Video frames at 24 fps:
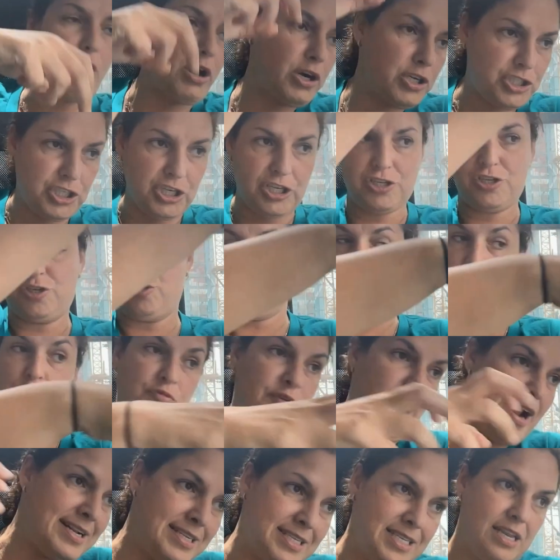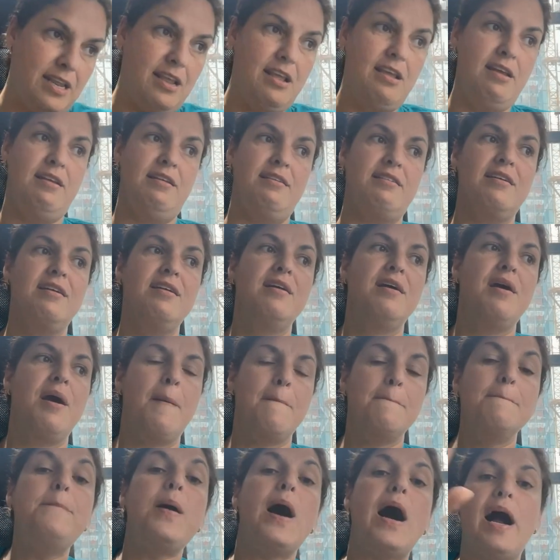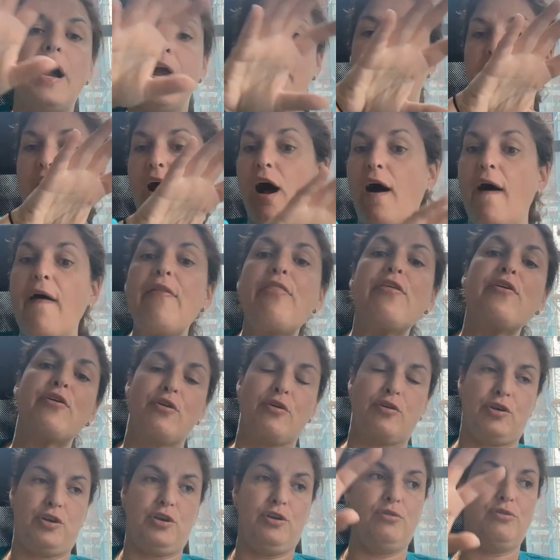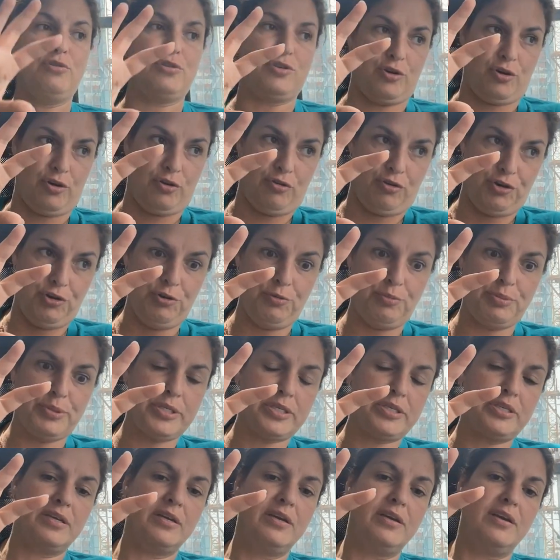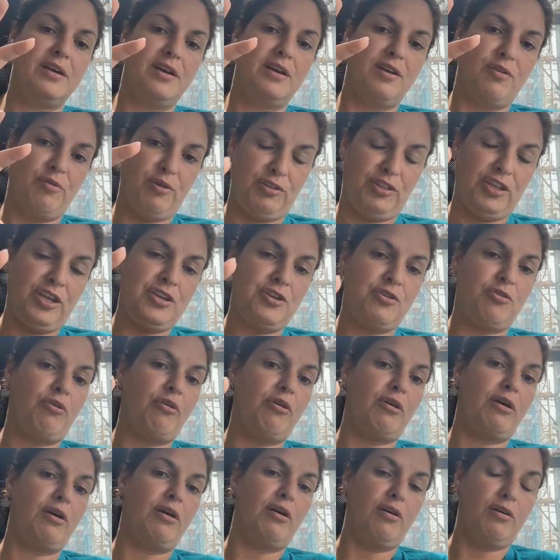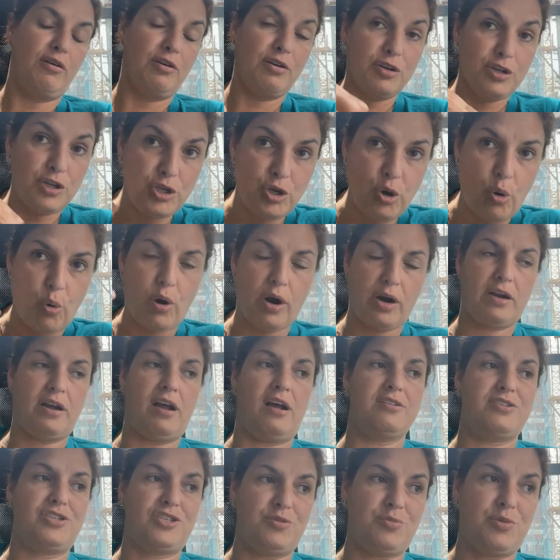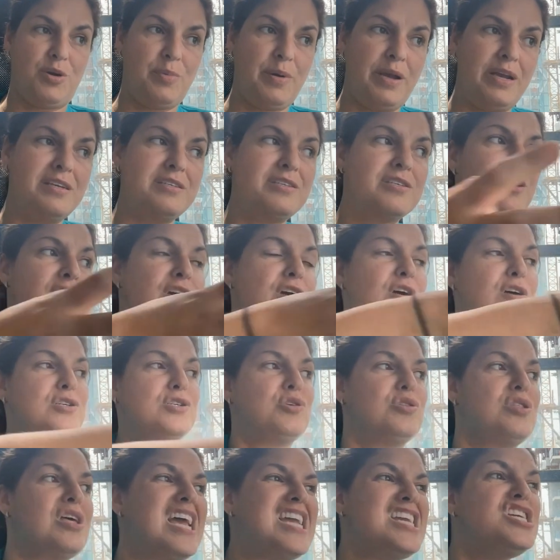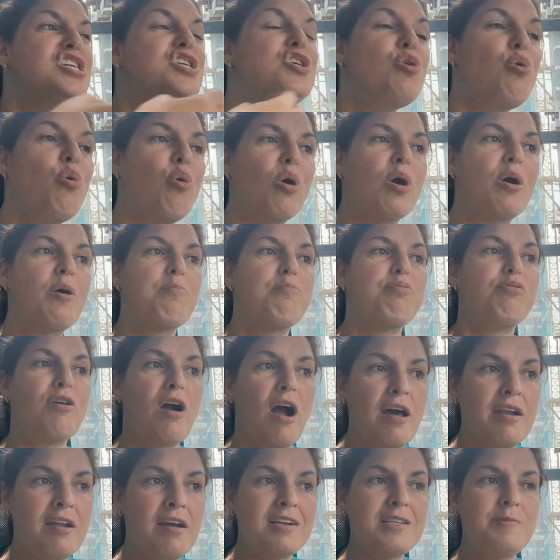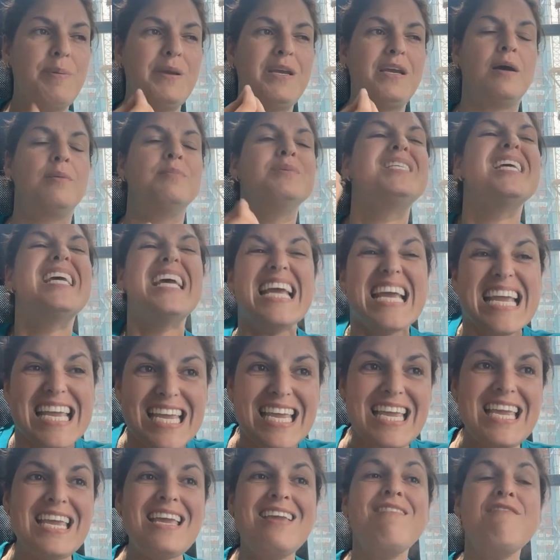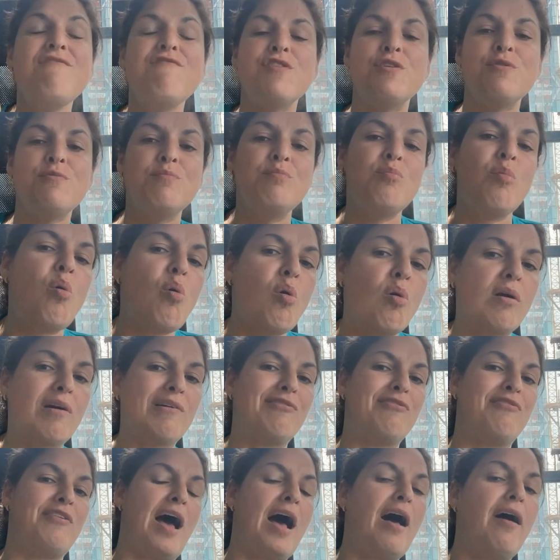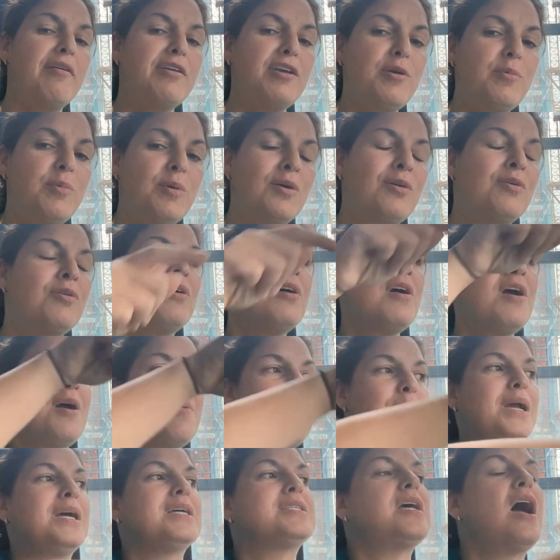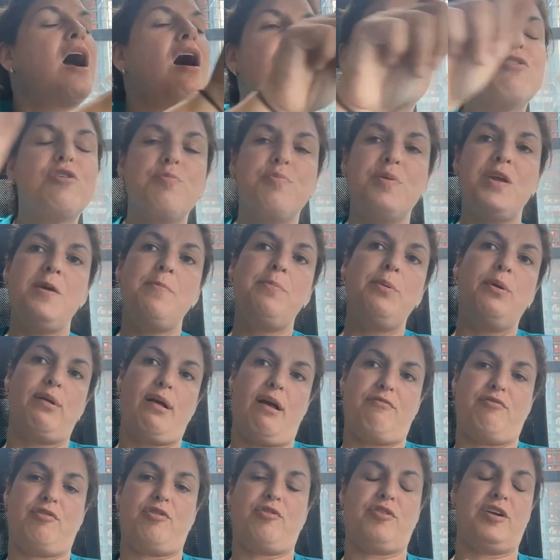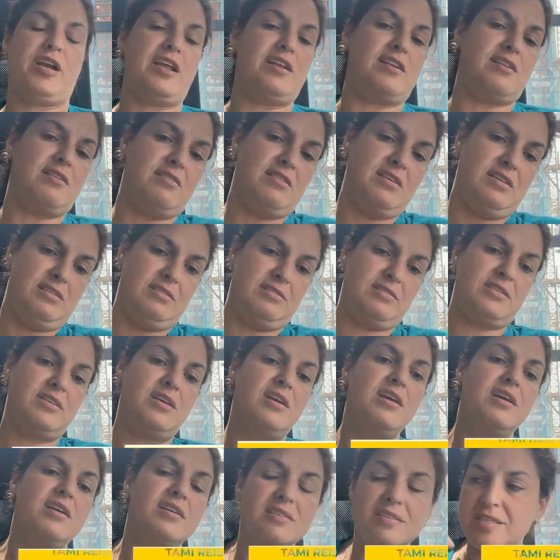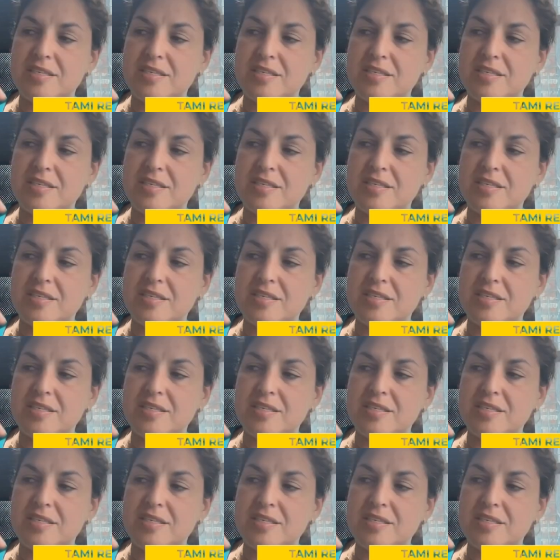or purchased or rented by other user groups within your your customer base so that your product becomes even more valuable because other people have created these